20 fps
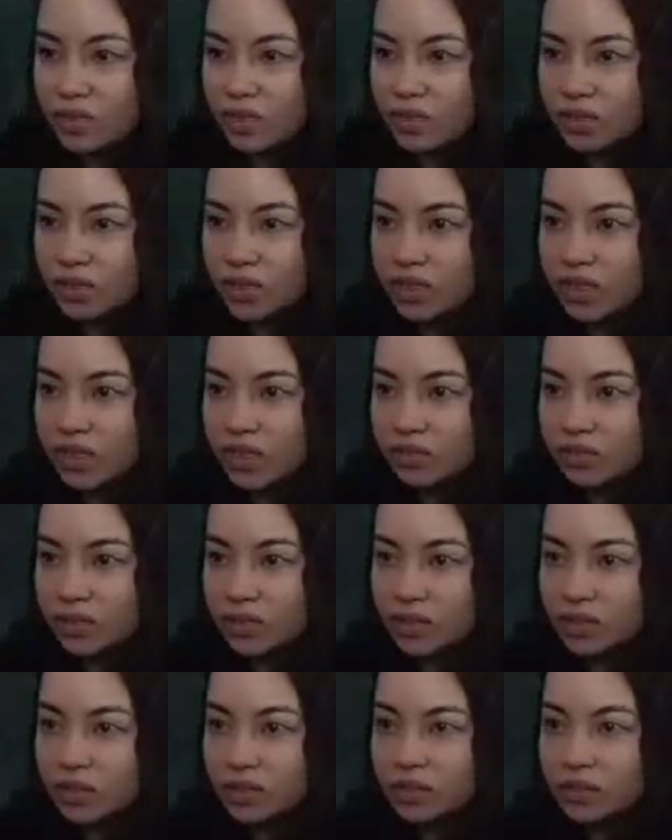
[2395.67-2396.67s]
What do they have
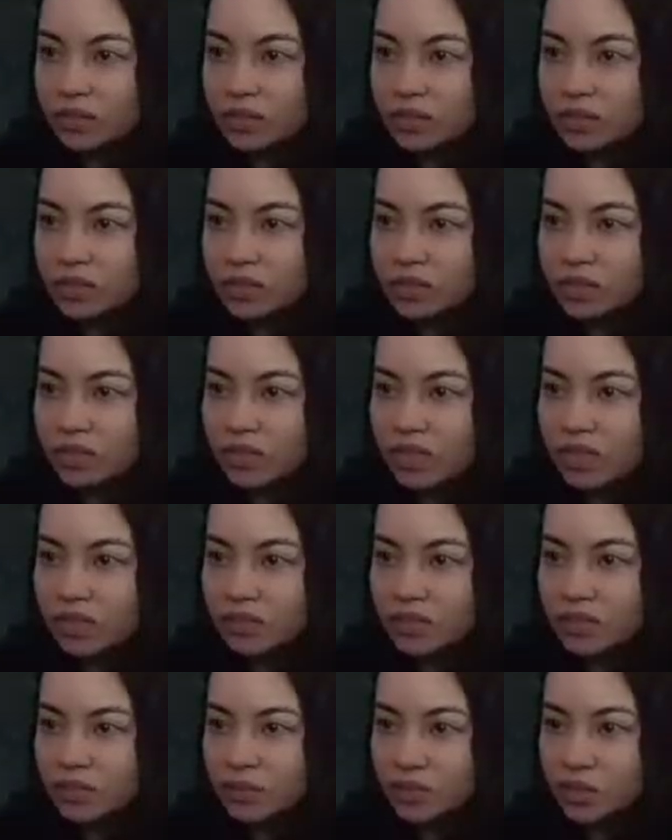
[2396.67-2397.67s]
here? I
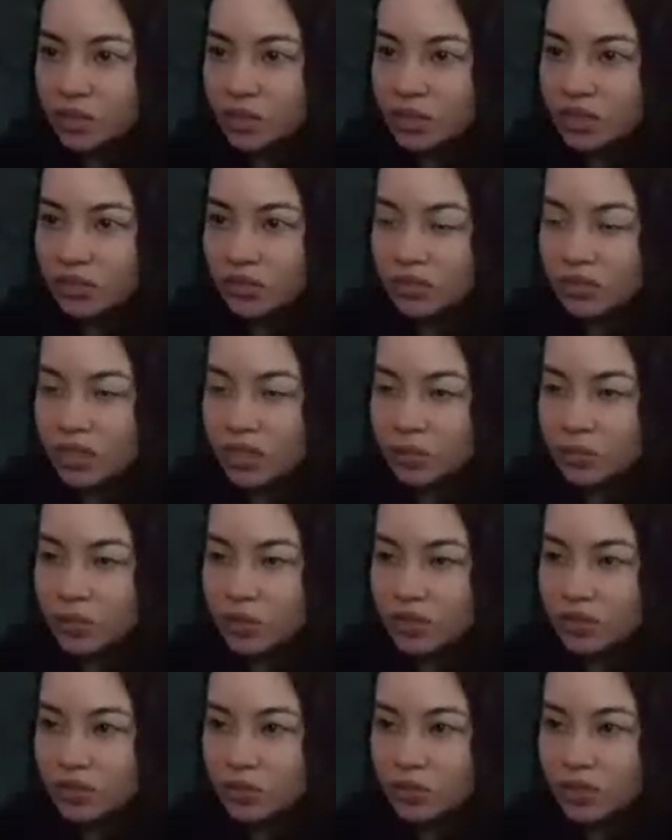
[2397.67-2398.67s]
have some stuff. I'll keep
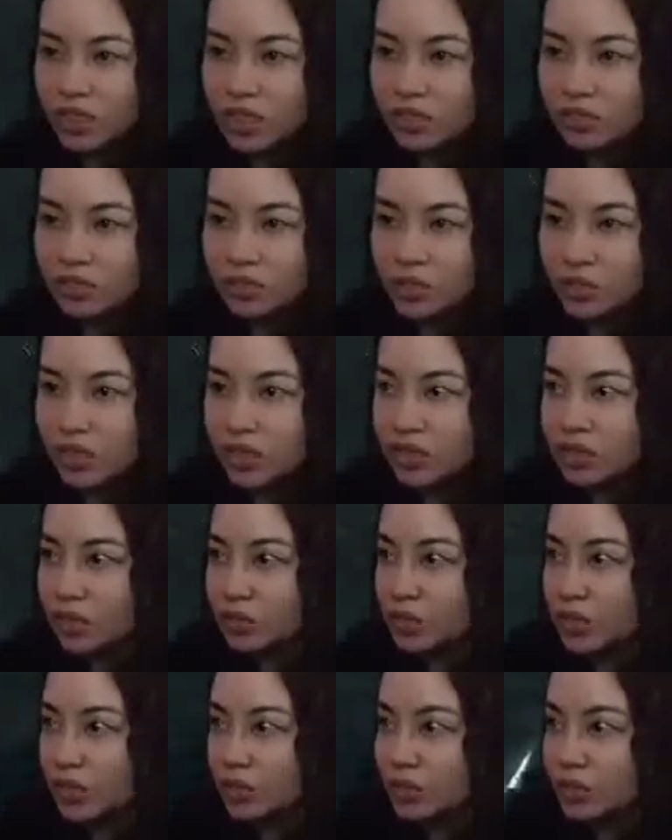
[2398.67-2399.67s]
it in the wave. I'm trying
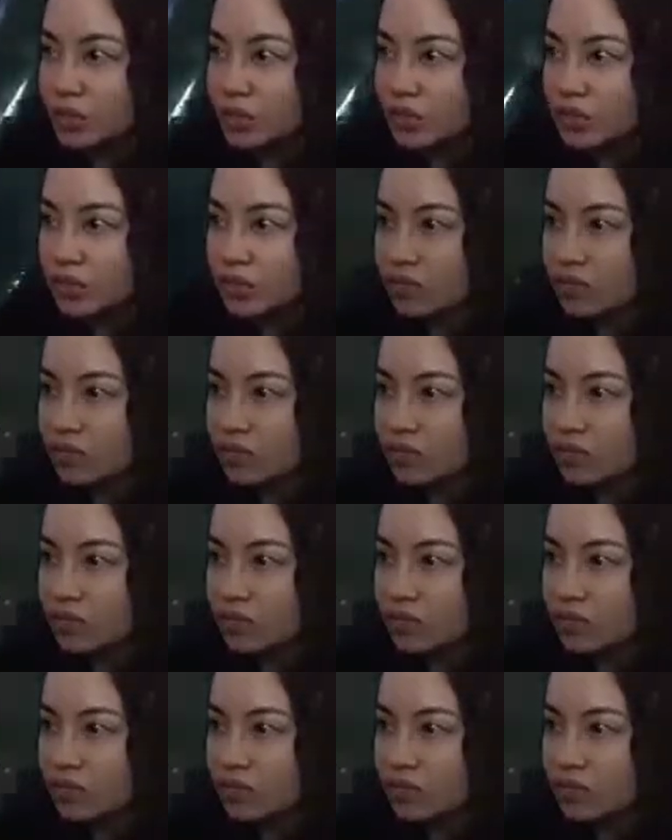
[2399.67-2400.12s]
to anyway.